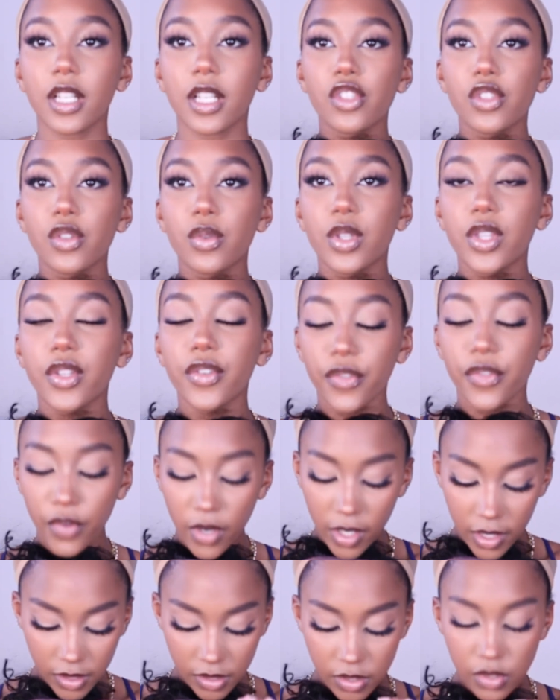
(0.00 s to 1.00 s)
2 in the
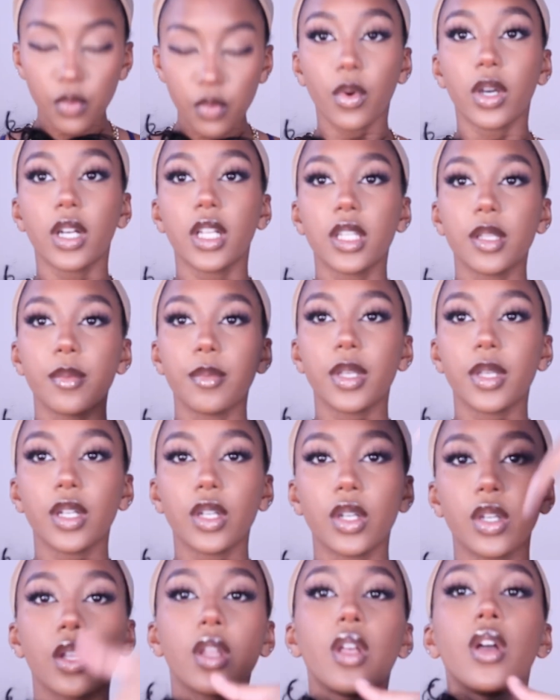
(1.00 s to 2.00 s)
front, 1 in the
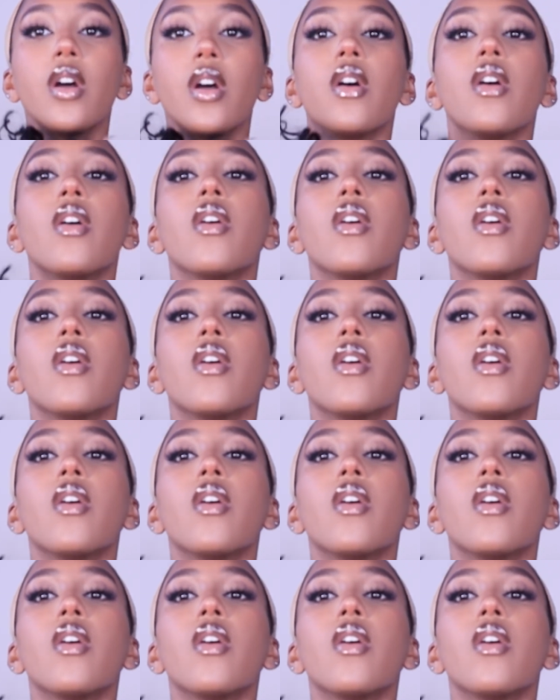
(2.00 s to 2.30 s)
middle,